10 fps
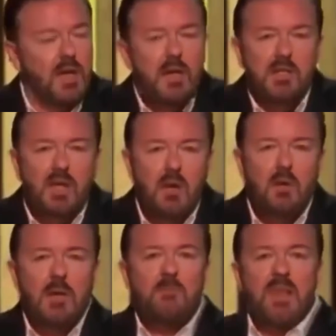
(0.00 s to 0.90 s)
Yeah,
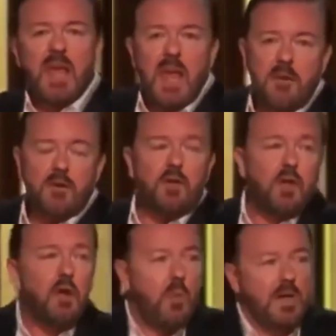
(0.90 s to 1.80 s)
so if you
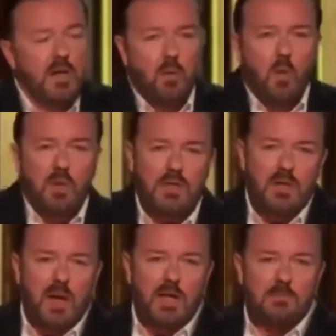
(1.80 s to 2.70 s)
do win an award
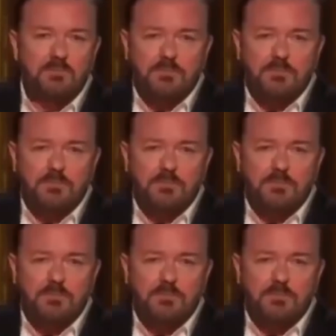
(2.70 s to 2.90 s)
tonight,